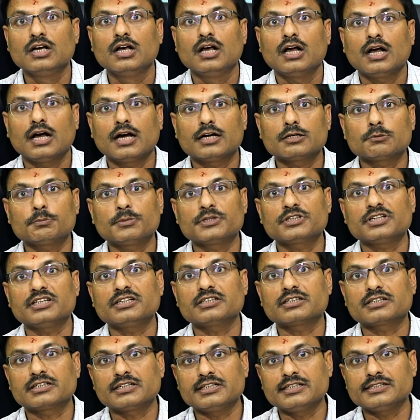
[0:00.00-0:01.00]
and with
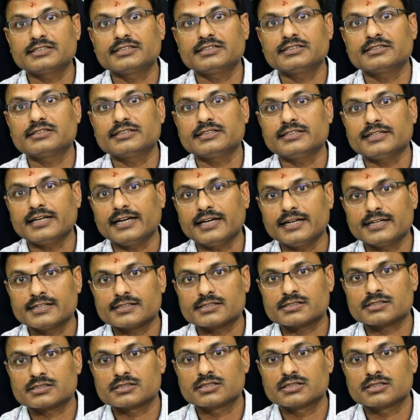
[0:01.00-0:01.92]
increase in the age,